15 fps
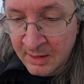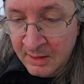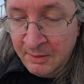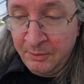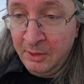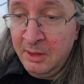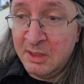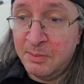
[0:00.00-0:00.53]
If
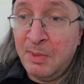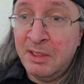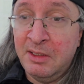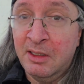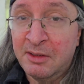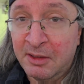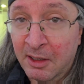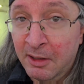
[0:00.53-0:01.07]
you're into spicy
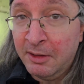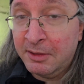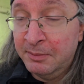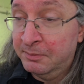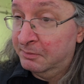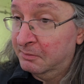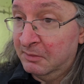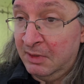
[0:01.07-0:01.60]
cigars,
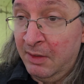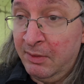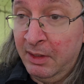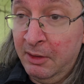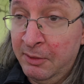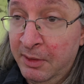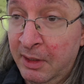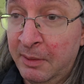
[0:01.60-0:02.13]
definitely
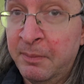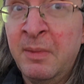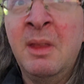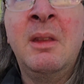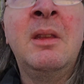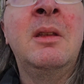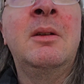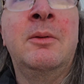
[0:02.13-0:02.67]
your thing.
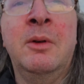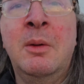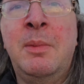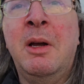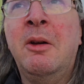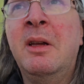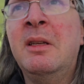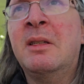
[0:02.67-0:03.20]
Drink
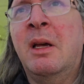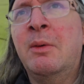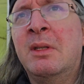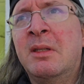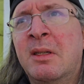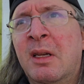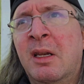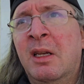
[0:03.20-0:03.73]
pairings, I would
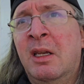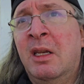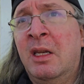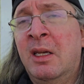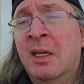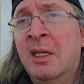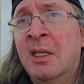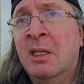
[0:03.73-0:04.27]
say,
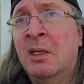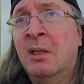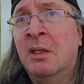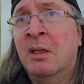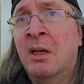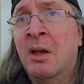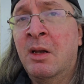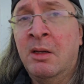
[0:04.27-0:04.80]

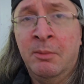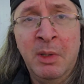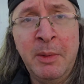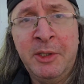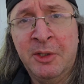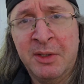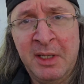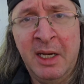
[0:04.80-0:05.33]
pretty much
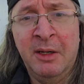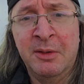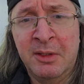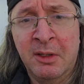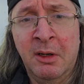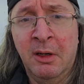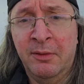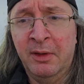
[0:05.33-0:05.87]
your standard
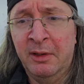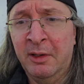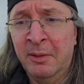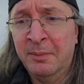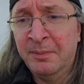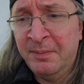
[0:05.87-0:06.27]
cigar flair.